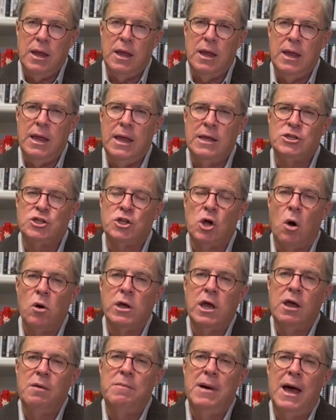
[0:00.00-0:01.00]
it's
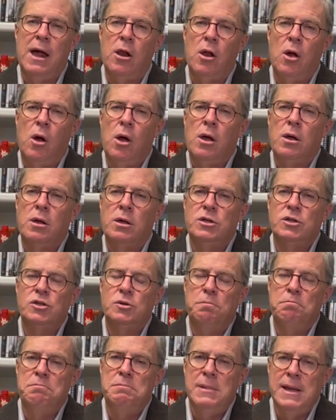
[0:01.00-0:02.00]
talking about
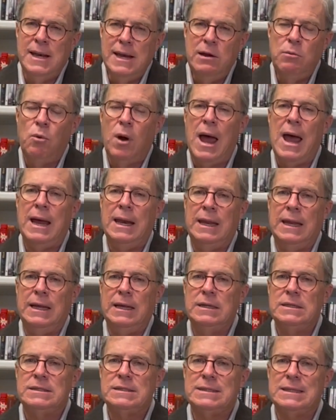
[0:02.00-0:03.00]
many
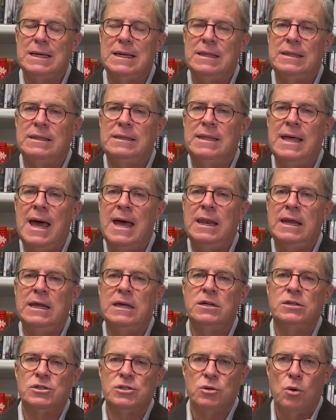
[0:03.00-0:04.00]
writings that
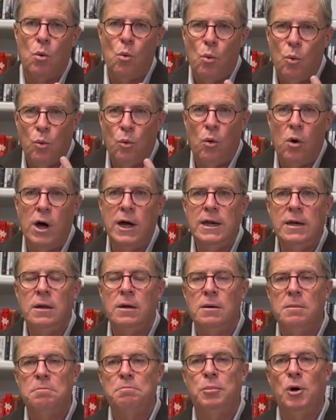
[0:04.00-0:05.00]
is
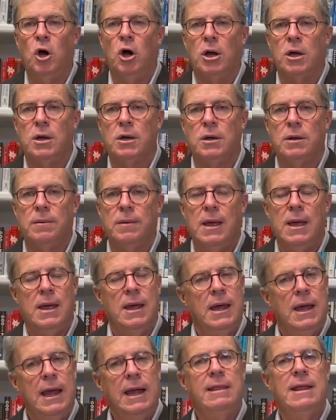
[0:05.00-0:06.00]
one book.
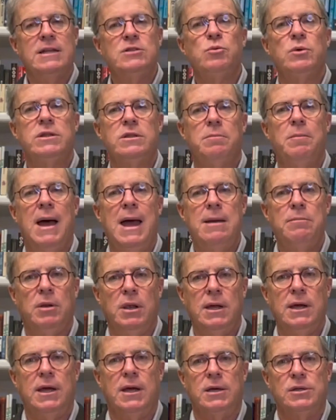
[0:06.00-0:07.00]
And that's what the
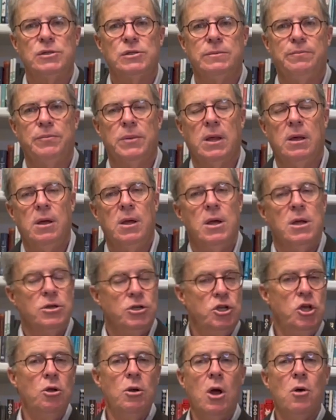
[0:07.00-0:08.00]
Bible is.
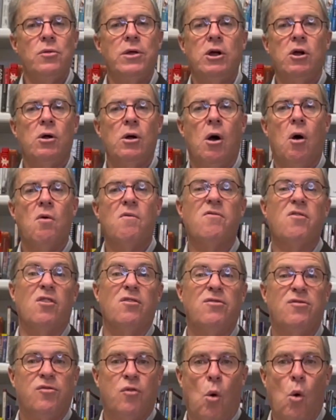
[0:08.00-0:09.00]
Do you know there are over
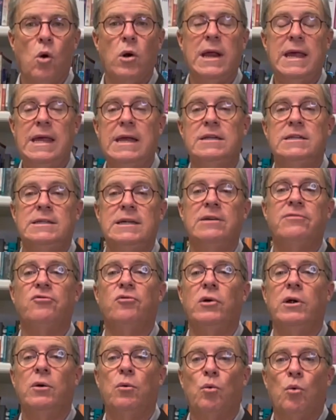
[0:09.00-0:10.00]
40
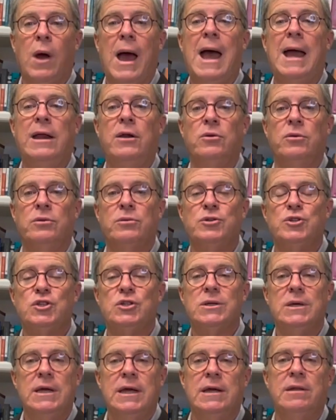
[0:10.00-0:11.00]
different
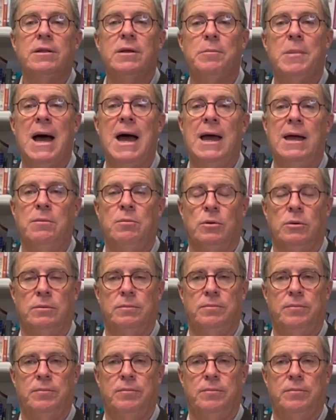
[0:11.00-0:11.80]
writers in the Bible?